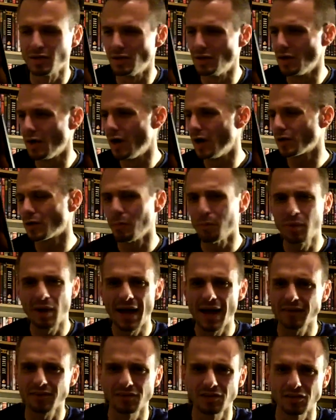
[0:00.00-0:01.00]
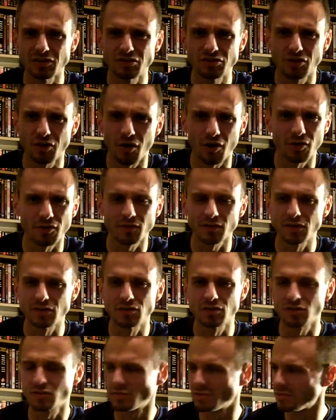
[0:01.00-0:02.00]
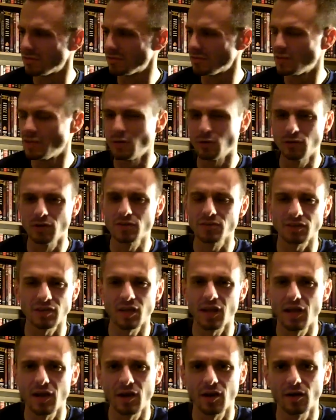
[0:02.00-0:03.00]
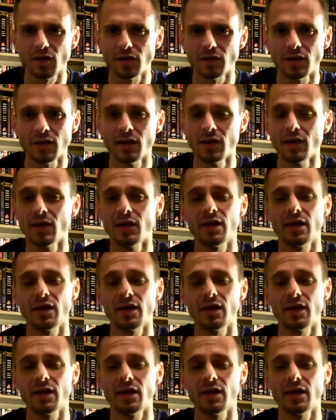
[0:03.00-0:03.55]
non-compassionate jerk that just doesn't care, and